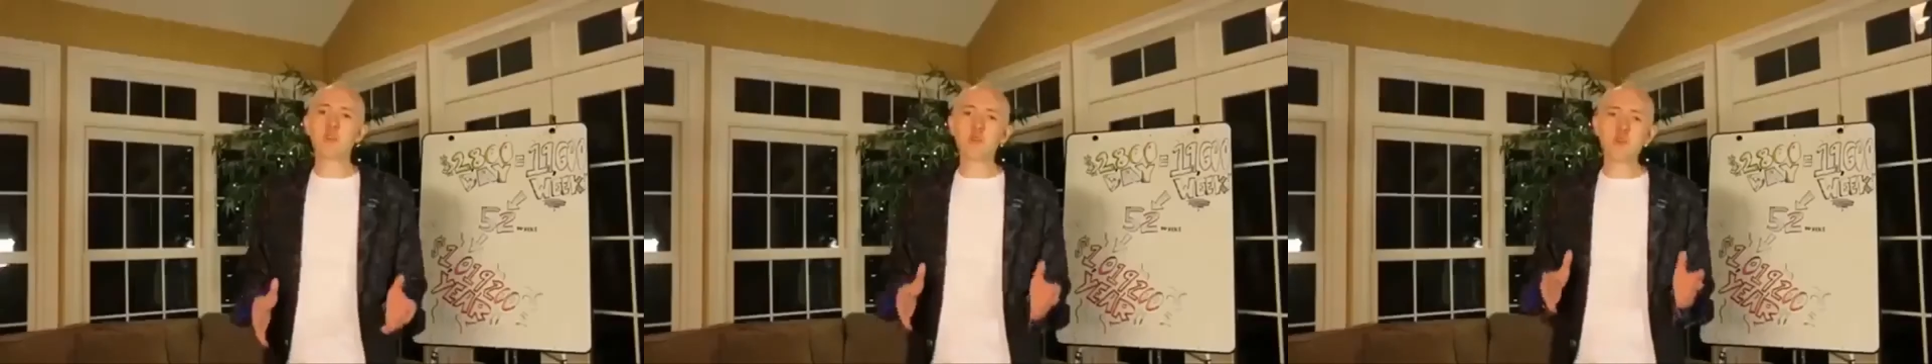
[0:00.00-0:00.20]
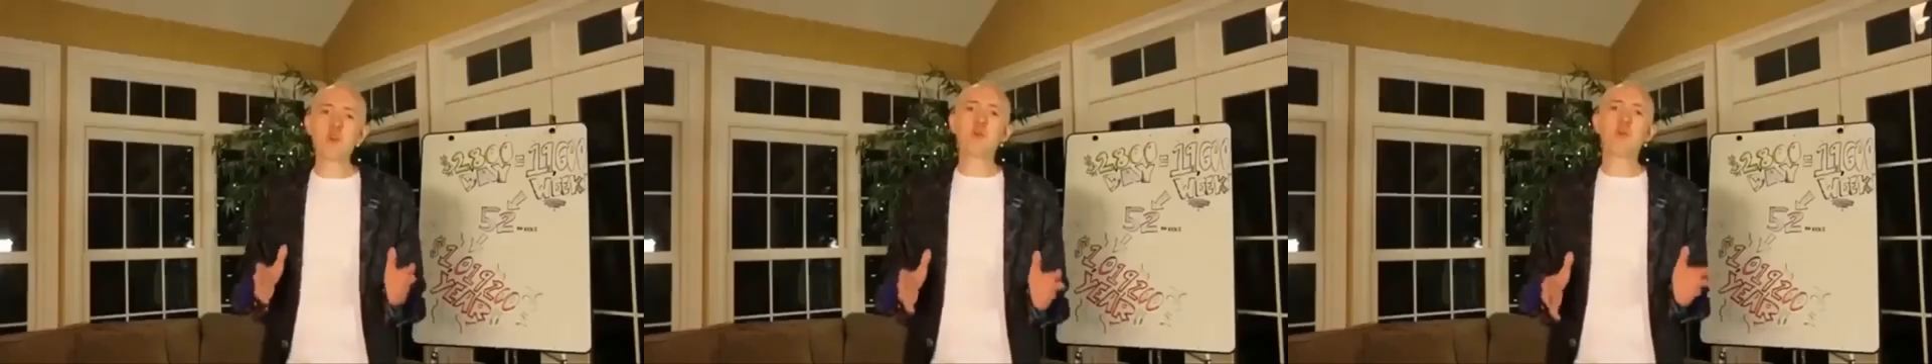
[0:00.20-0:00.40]

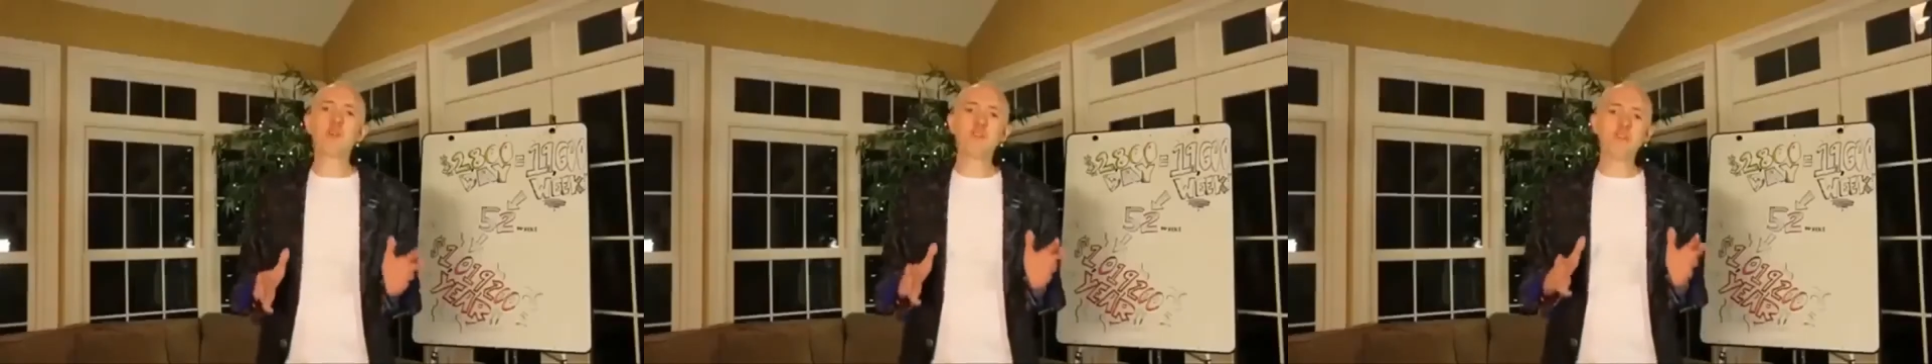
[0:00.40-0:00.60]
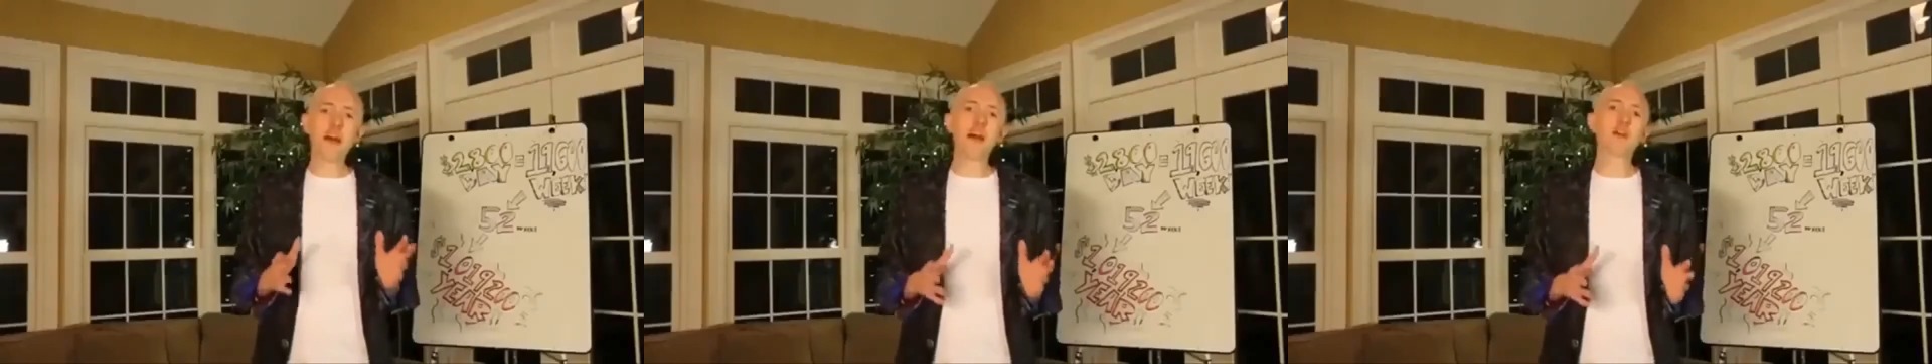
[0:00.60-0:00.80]
You know
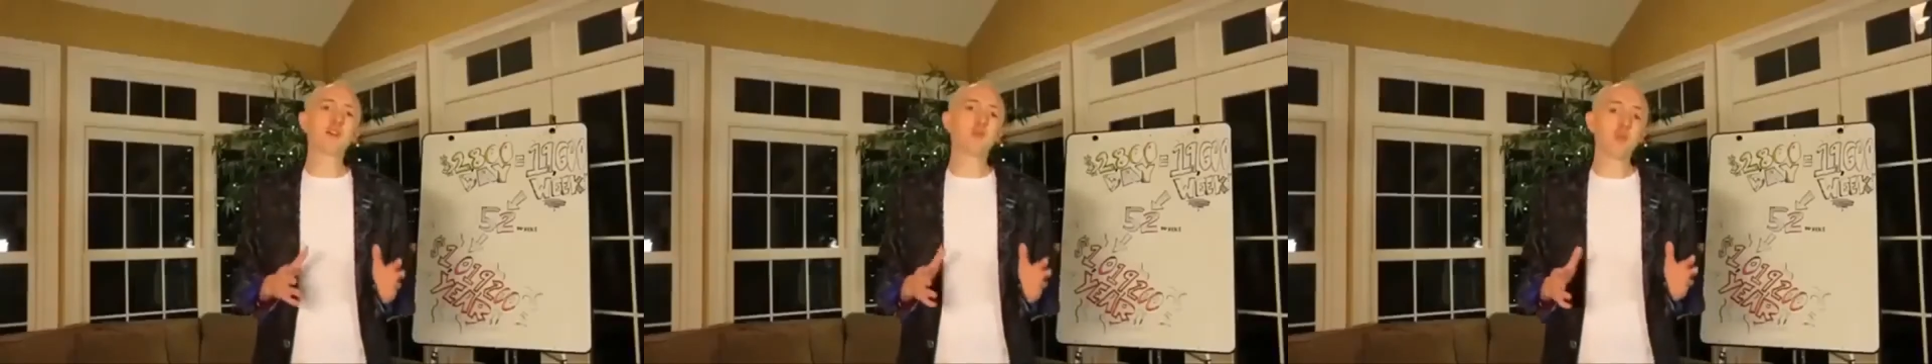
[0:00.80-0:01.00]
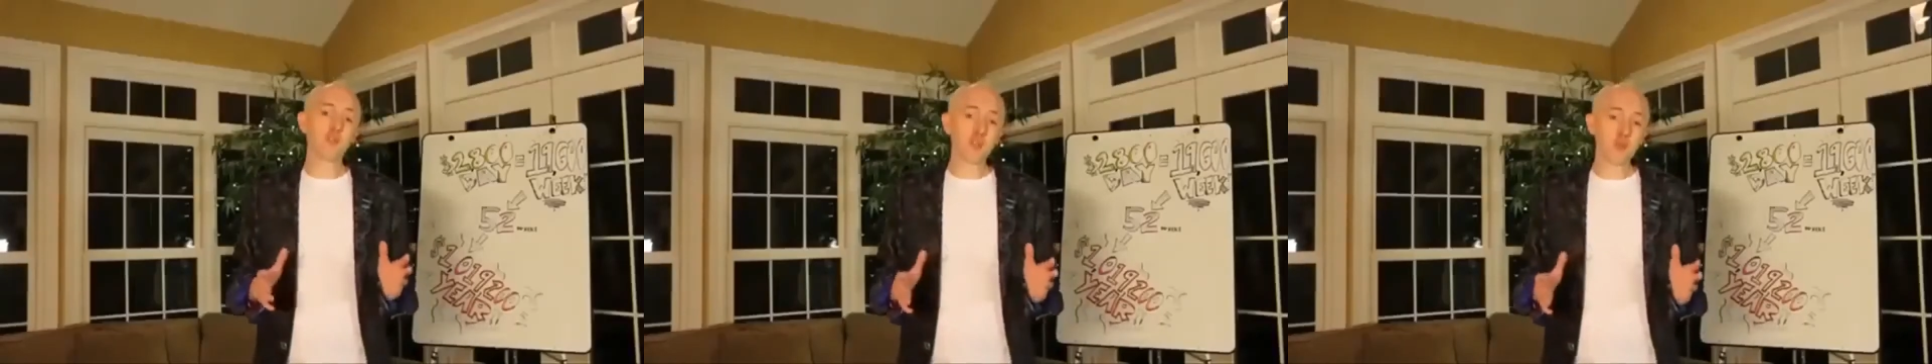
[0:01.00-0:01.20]
the
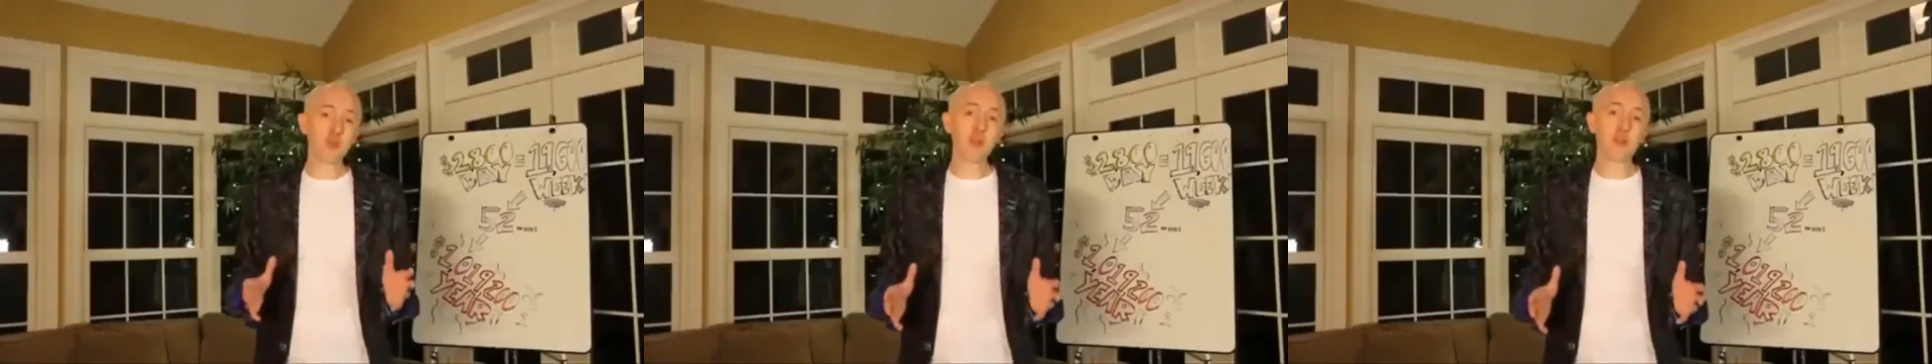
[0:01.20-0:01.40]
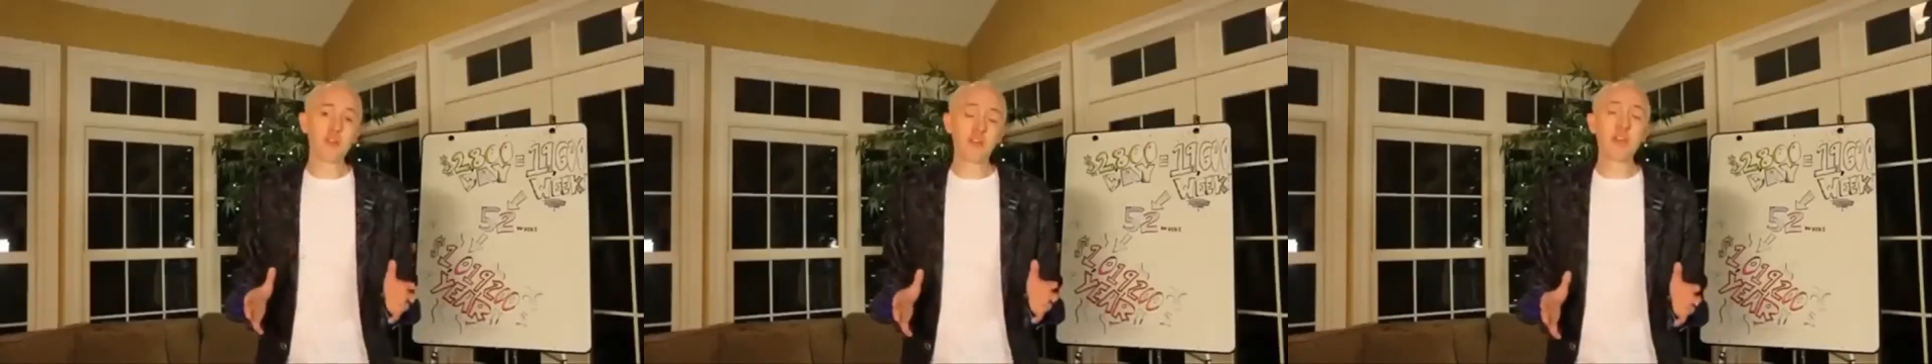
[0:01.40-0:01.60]
value of the
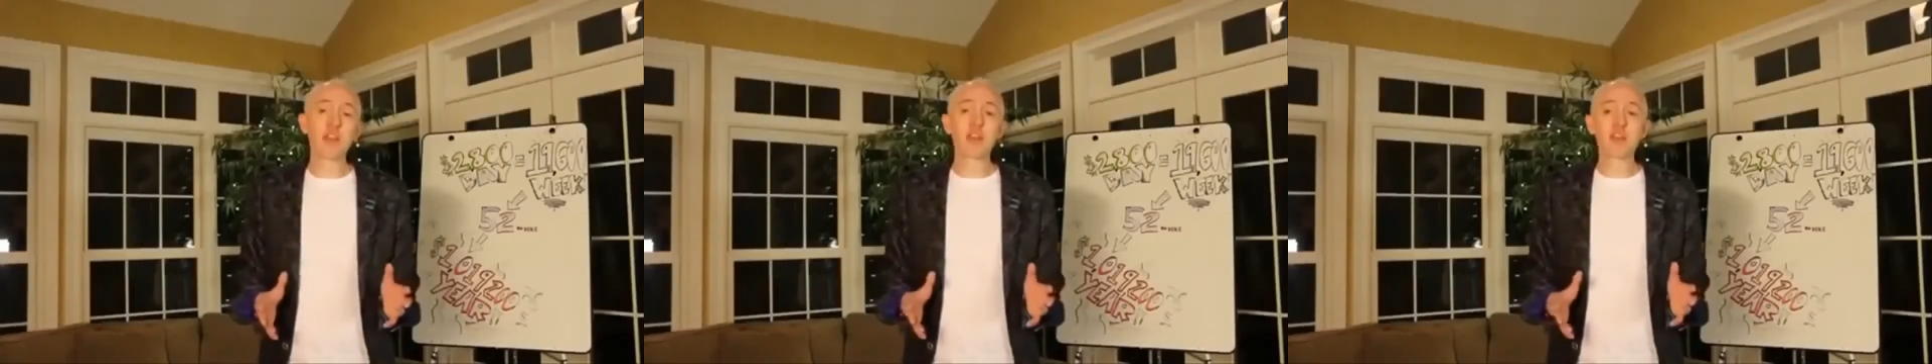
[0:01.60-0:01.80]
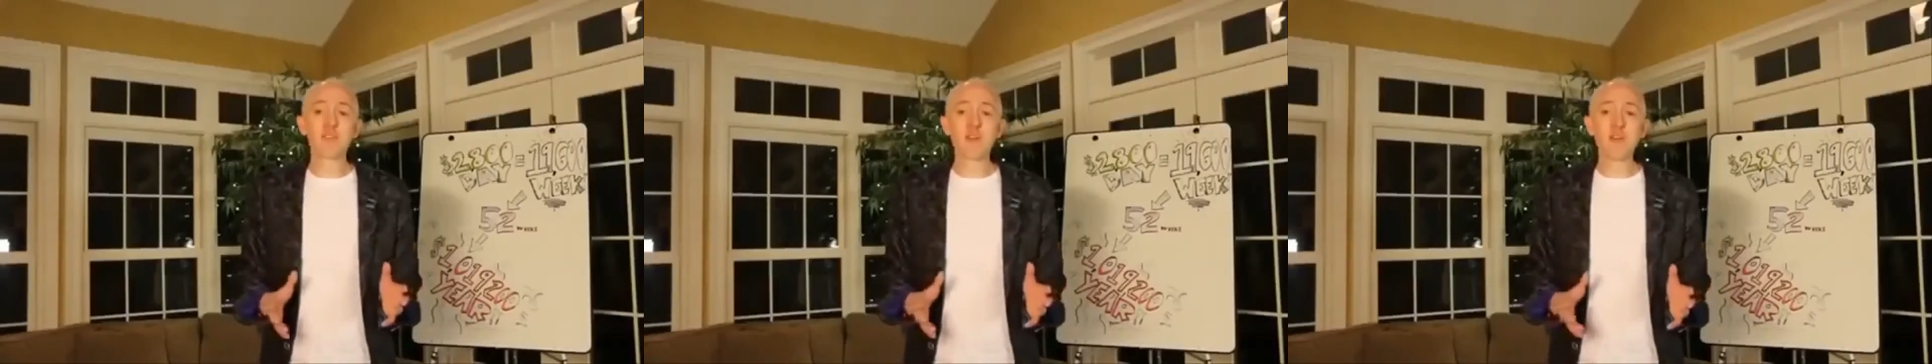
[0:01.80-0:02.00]
real
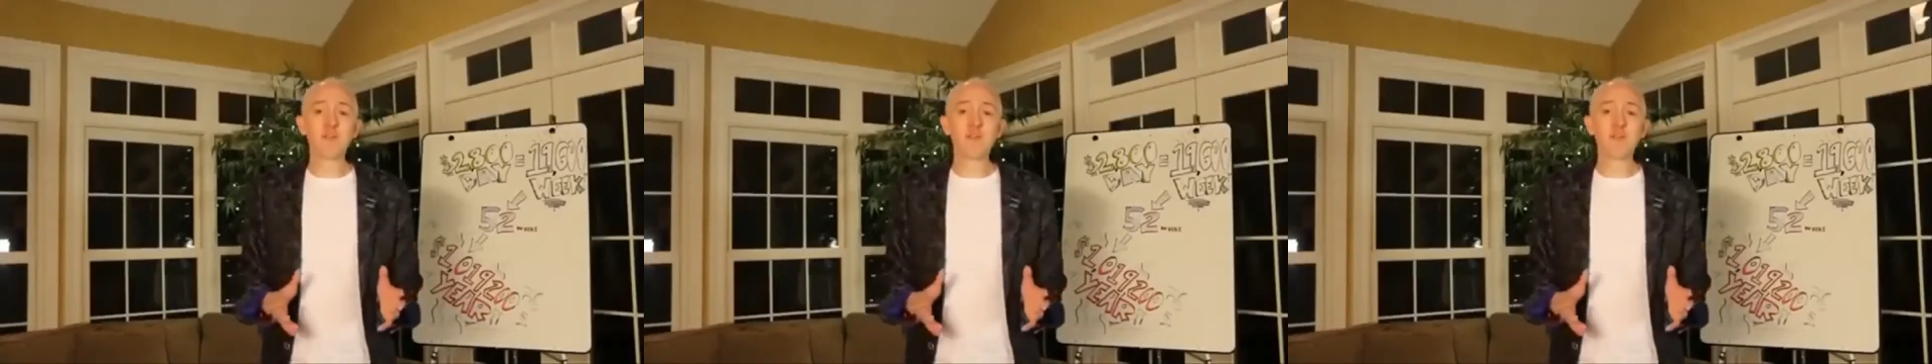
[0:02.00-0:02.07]
thing,